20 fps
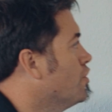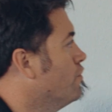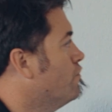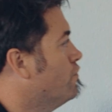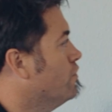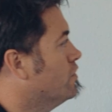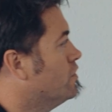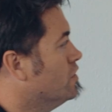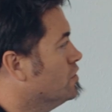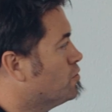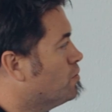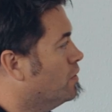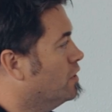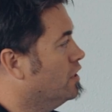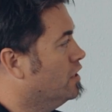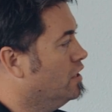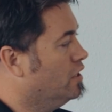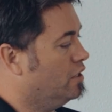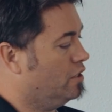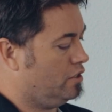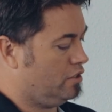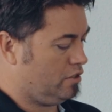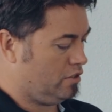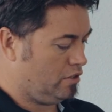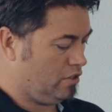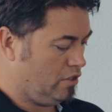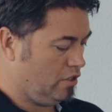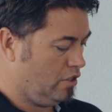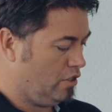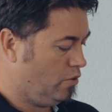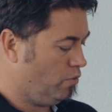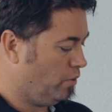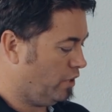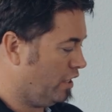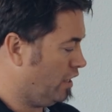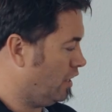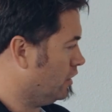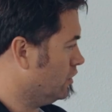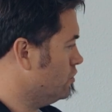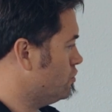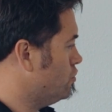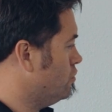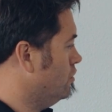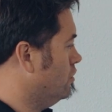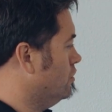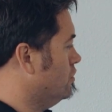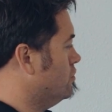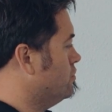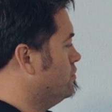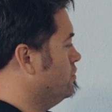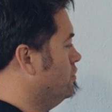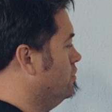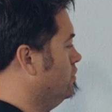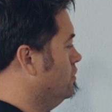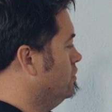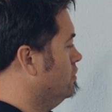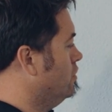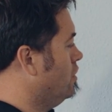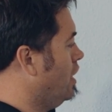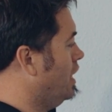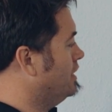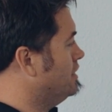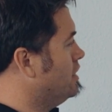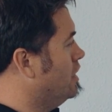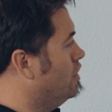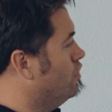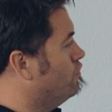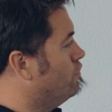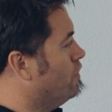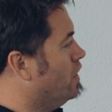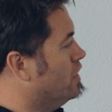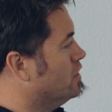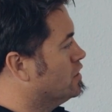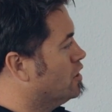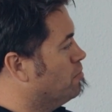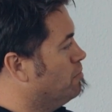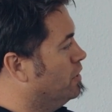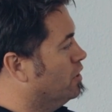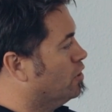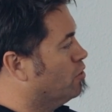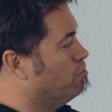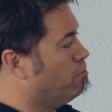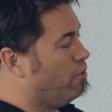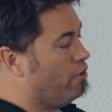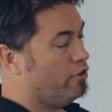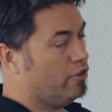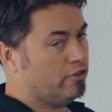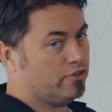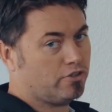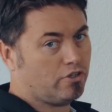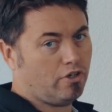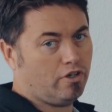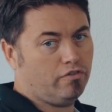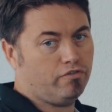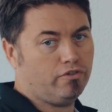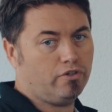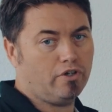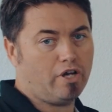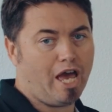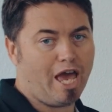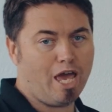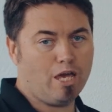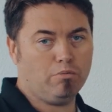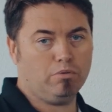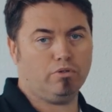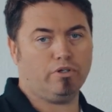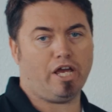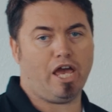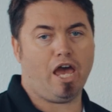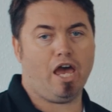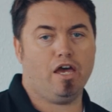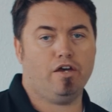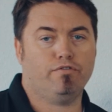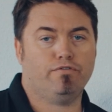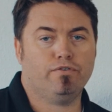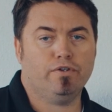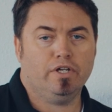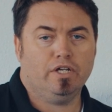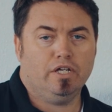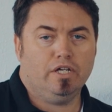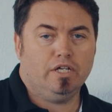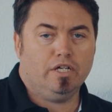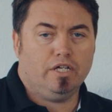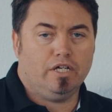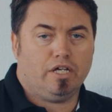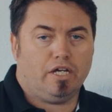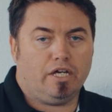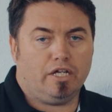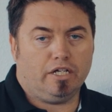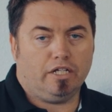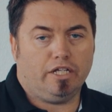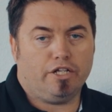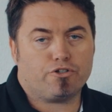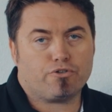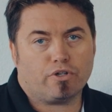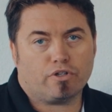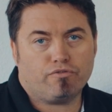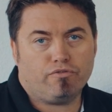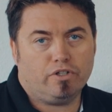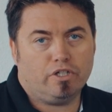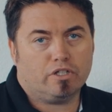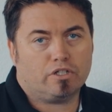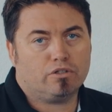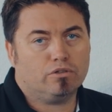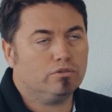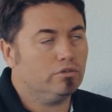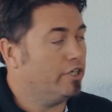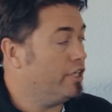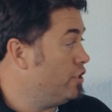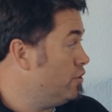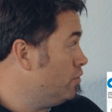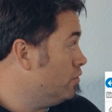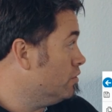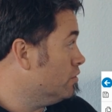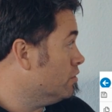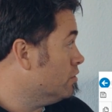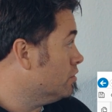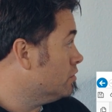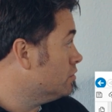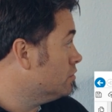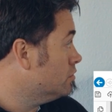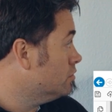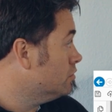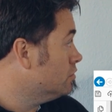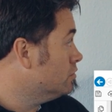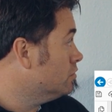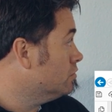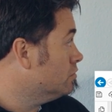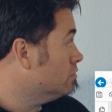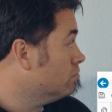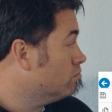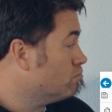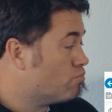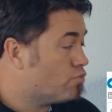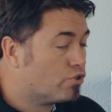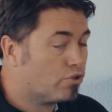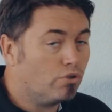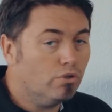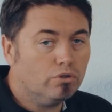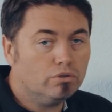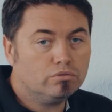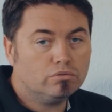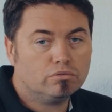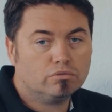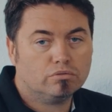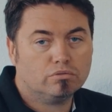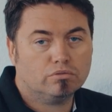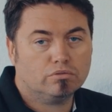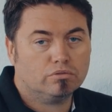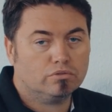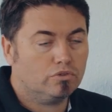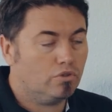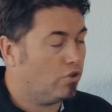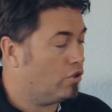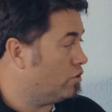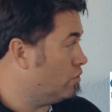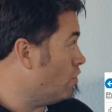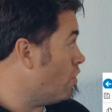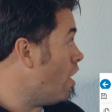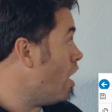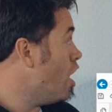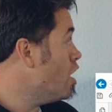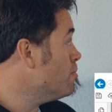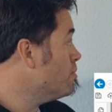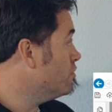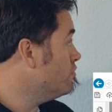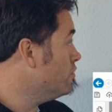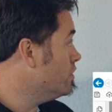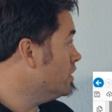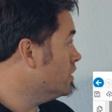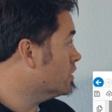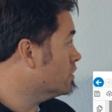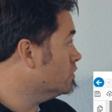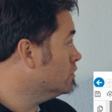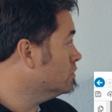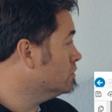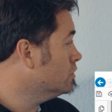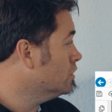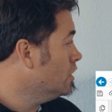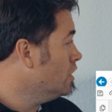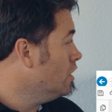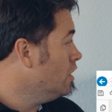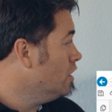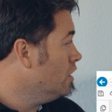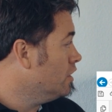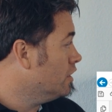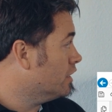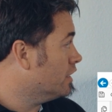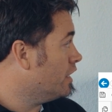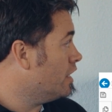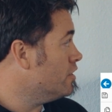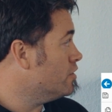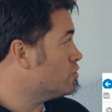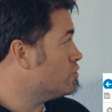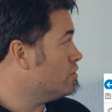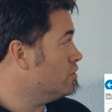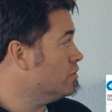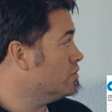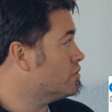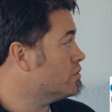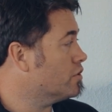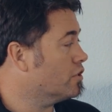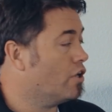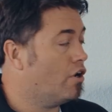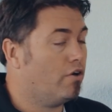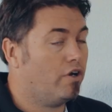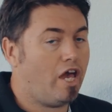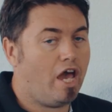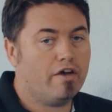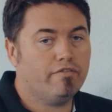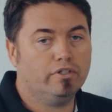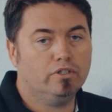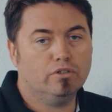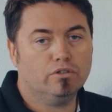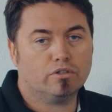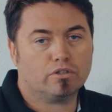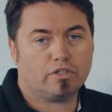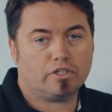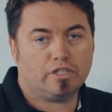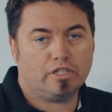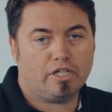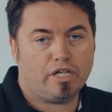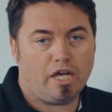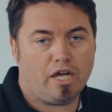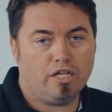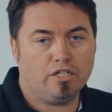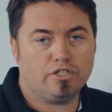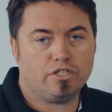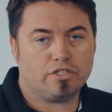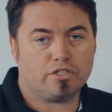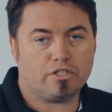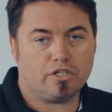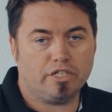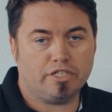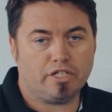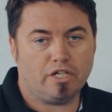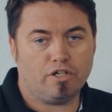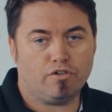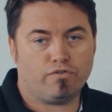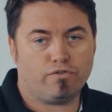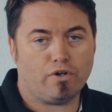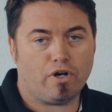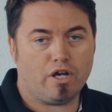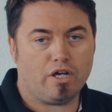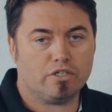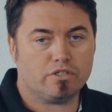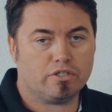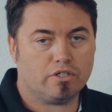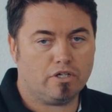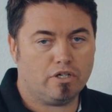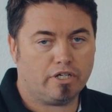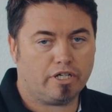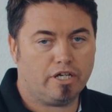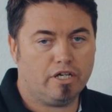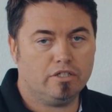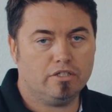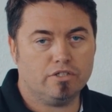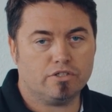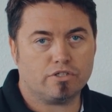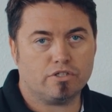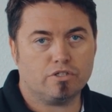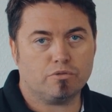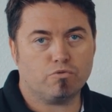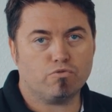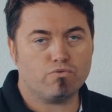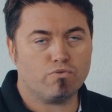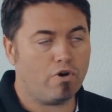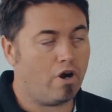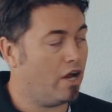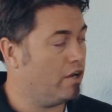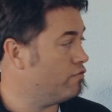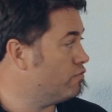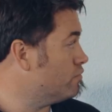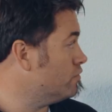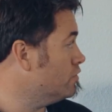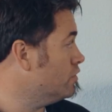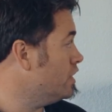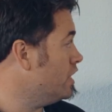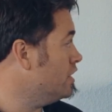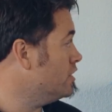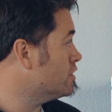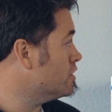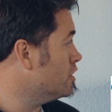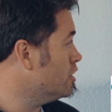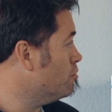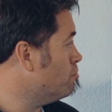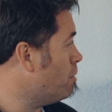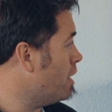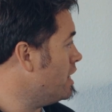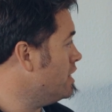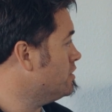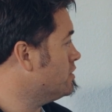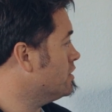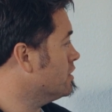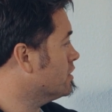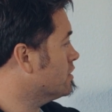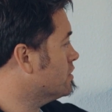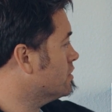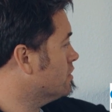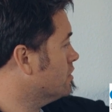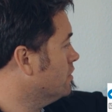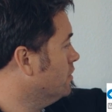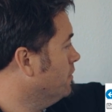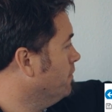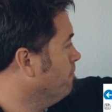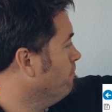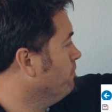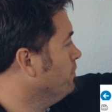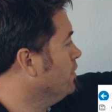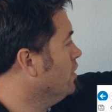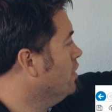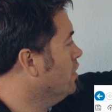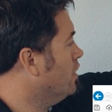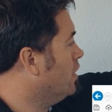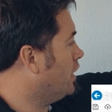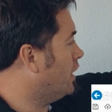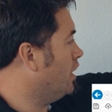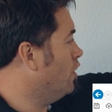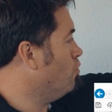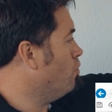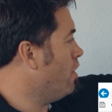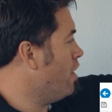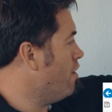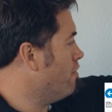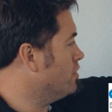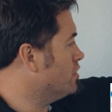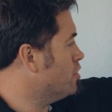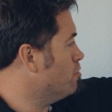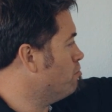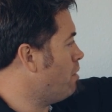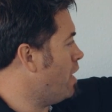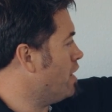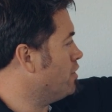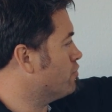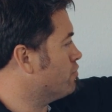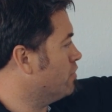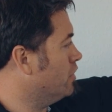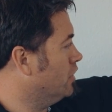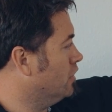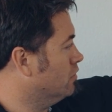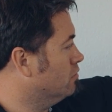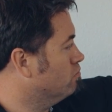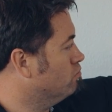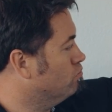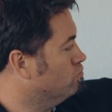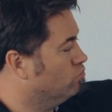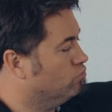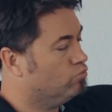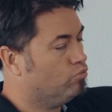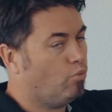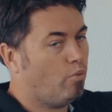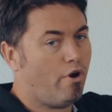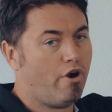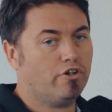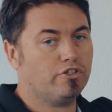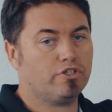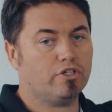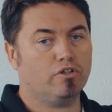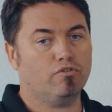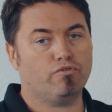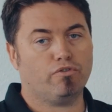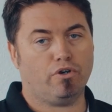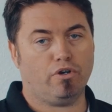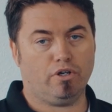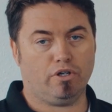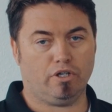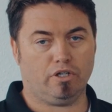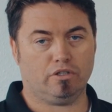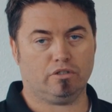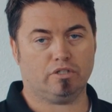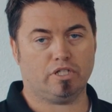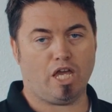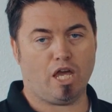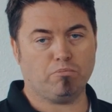So for this one here, we're getting the student to identify some of the components. So if you're able to have an electric vehicle in your school or a hybrid vehicle, you can get the students to go and have a look and just identify. So again, this is right into the basics. Okay, where is the battery? Where is the inverter?